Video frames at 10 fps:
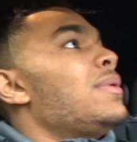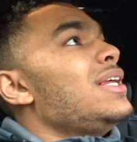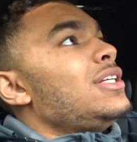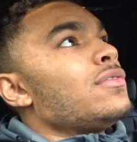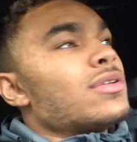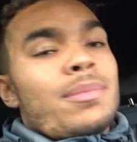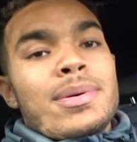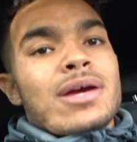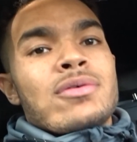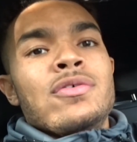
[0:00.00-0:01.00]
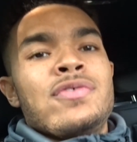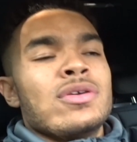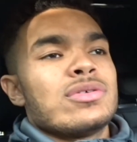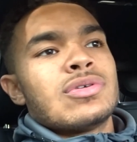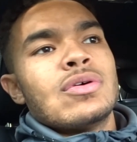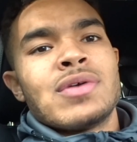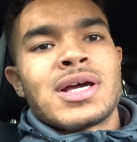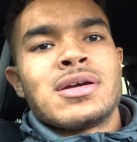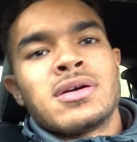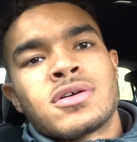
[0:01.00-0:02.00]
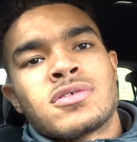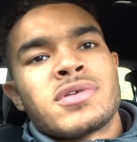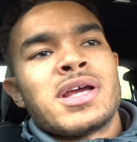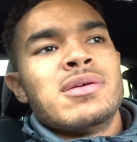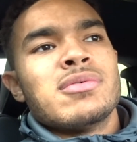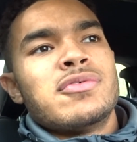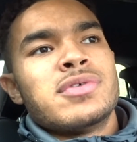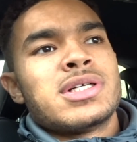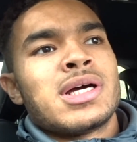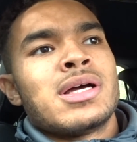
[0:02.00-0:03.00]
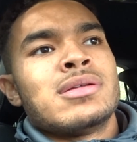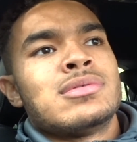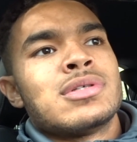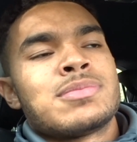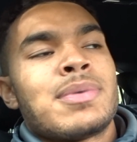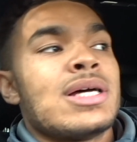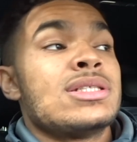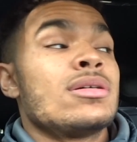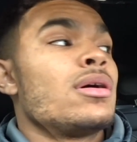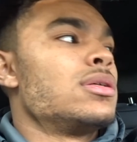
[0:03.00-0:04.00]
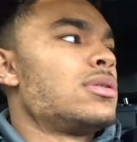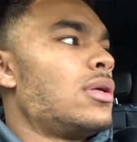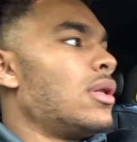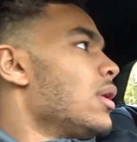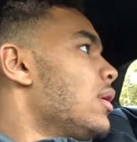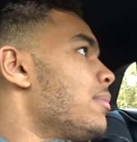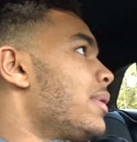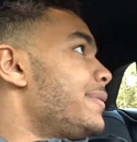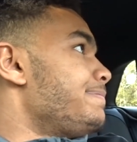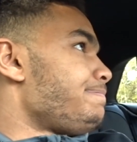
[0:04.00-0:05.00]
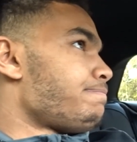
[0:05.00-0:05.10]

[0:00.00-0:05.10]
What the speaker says: least you've got the black roof and not sort of like a grey roof, which I despise in cars. But